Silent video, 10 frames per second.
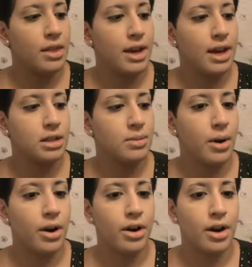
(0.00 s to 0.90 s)
The next
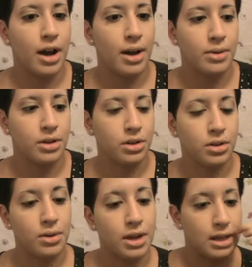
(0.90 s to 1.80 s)
part I would
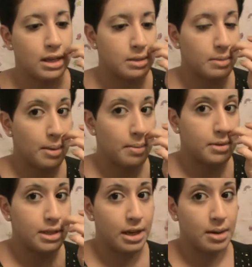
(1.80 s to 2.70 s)
do is my
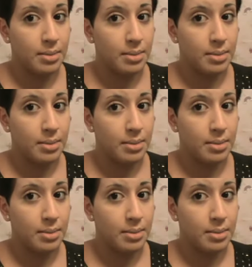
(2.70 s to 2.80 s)
setting